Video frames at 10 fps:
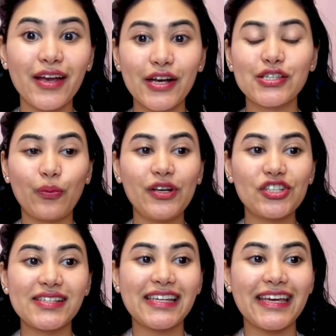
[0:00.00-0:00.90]
So we
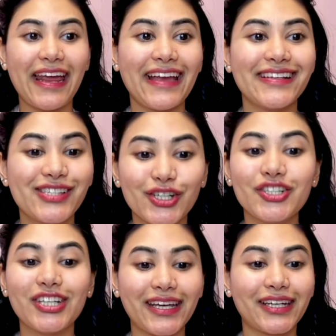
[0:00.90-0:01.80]
just did a search
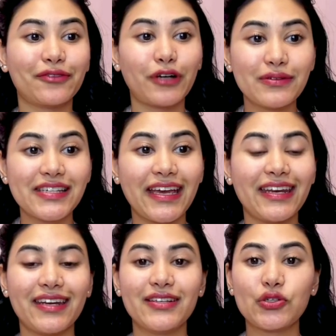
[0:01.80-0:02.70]
in a
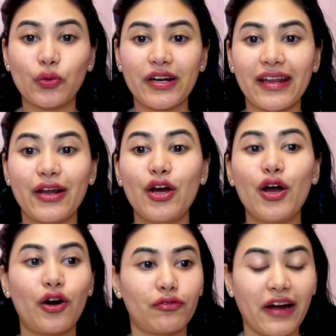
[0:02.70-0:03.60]
rotated sorted
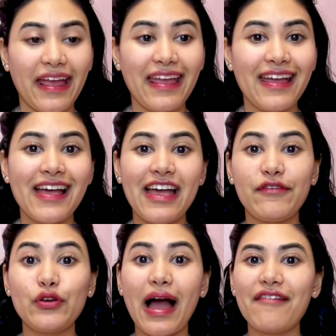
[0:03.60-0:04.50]
array. If
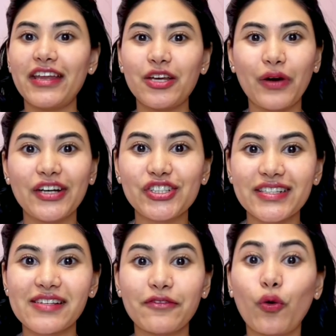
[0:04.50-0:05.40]
you have any questions,
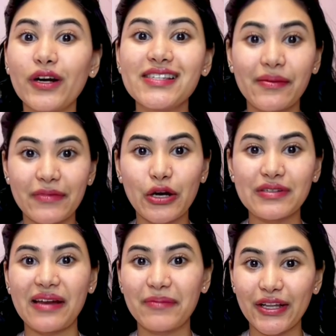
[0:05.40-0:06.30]
of course, let me know
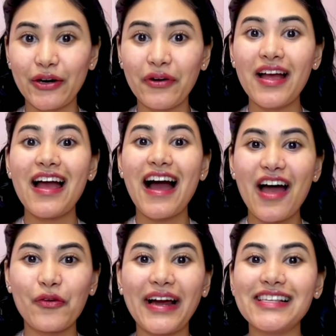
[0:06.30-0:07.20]
down below.
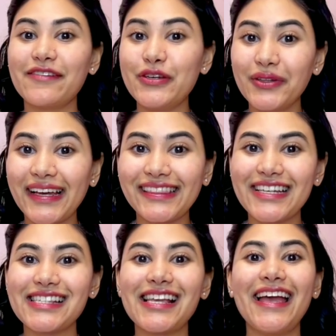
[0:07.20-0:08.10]
Otherwise, if you like
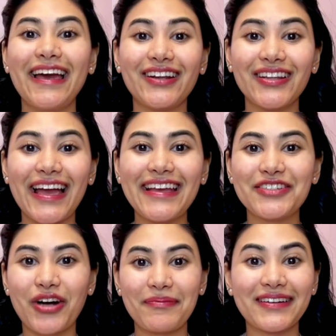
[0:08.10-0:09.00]
this, hit a like,
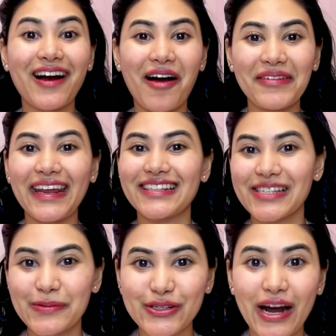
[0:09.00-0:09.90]
drop a comment, and
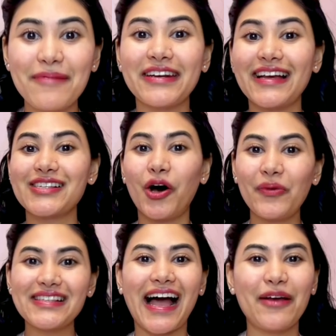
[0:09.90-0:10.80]
subscribe. And as
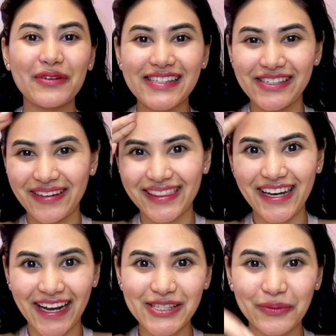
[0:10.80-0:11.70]
always, I will see you in the
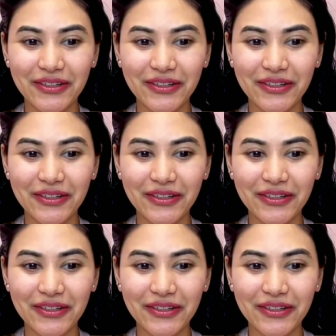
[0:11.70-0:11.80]
next one.